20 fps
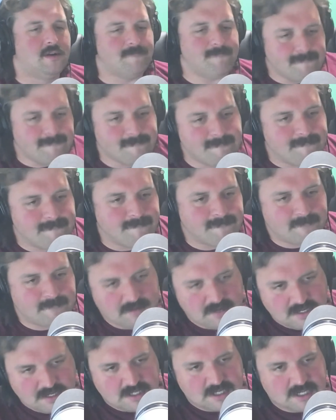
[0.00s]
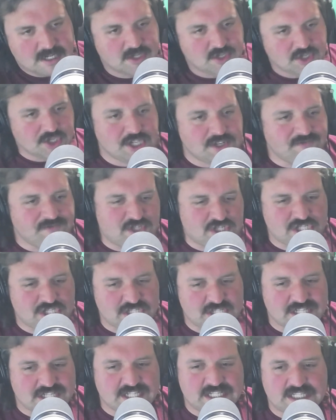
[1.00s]
I love shit
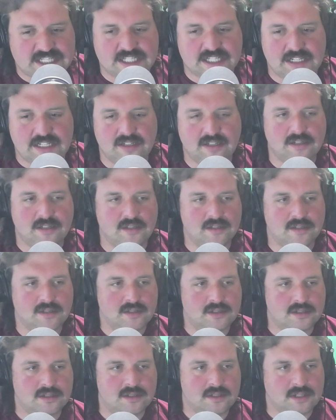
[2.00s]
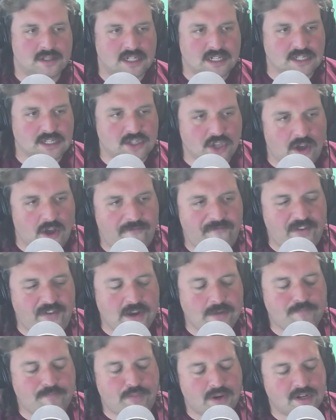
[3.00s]
like that. I love
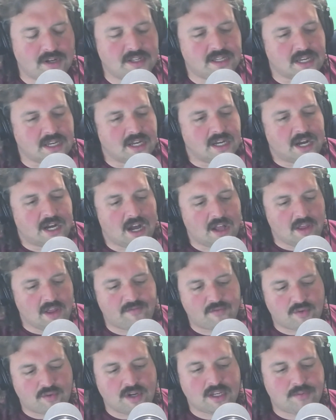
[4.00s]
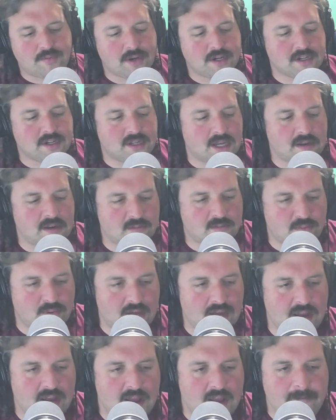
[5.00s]
fake punts. I love great special teams
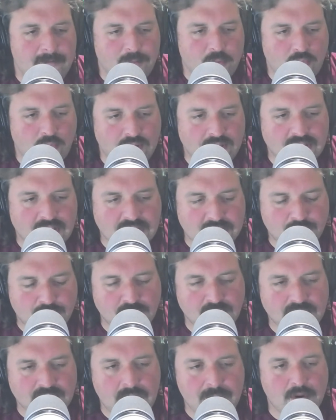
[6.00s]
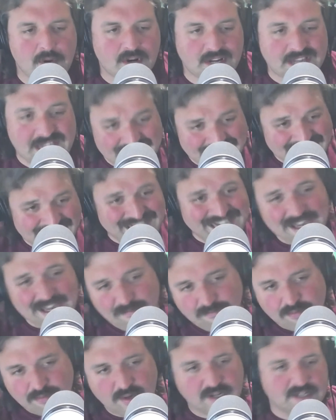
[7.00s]
play. The Renegades bring that. Marquette
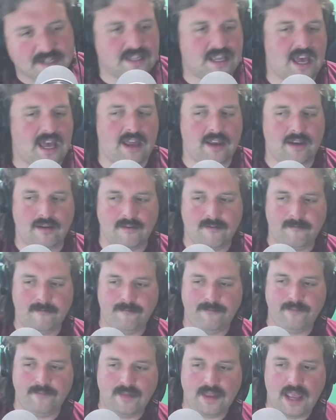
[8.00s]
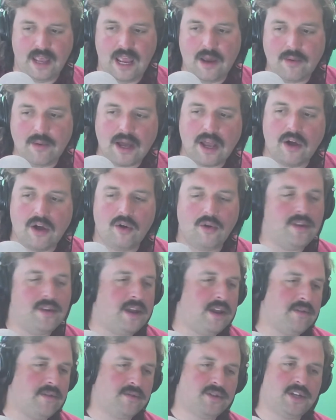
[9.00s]
King brings that. And we got a Holt
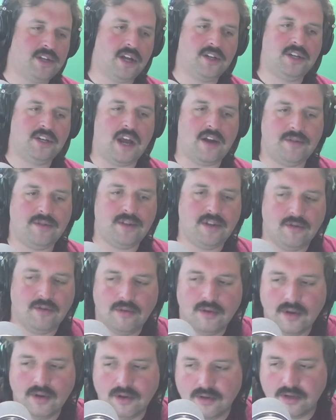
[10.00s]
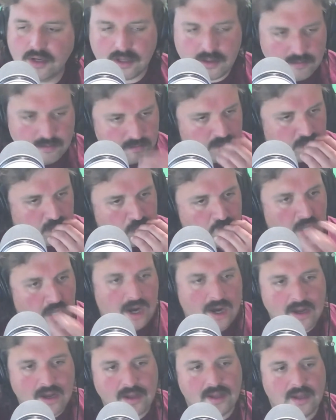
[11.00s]
Naylor's touchdown, too. Just,
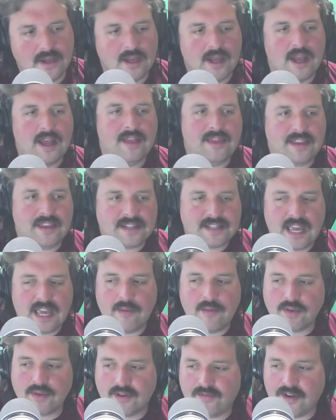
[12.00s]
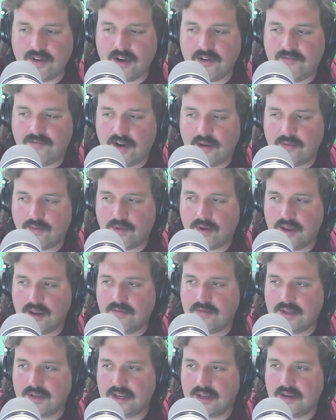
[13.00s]
mwah. This game was a very fun one. It
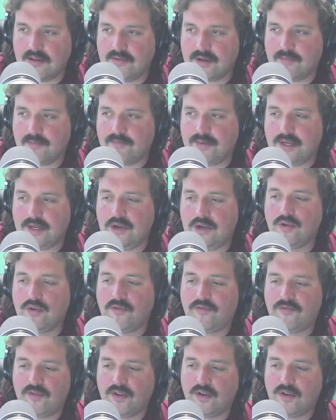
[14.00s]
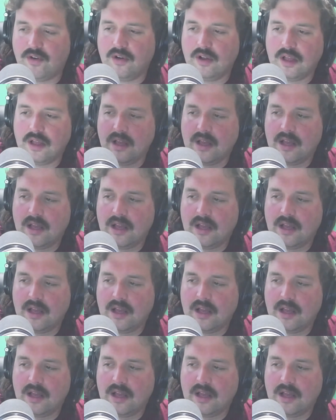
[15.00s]
was a beautiful